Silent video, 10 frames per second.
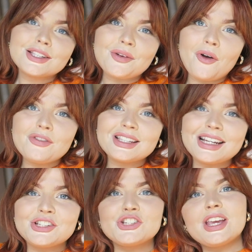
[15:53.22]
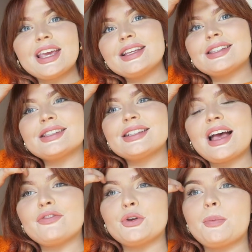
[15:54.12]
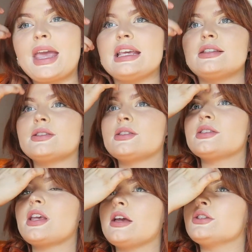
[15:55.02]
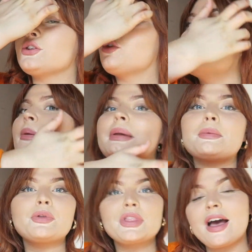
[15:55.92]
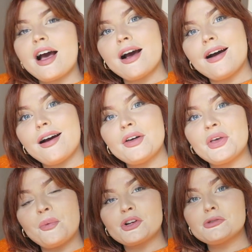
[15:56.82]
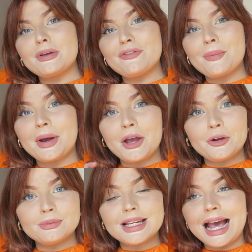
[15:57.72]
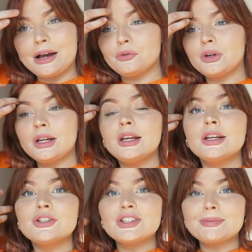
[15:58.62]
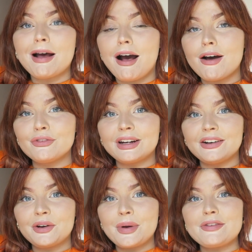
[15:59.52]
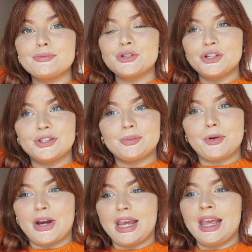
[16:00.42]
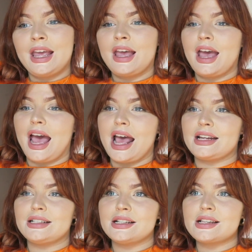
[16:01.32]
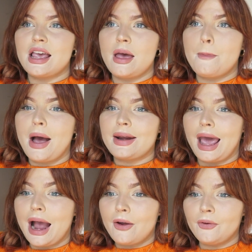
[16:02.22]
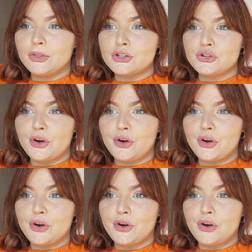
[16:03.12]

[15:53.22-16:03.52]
So obviously she is Stafford based. So to all my people that watch me from my hometown, she's about half an hour away from Shrewsbury and about an hour on the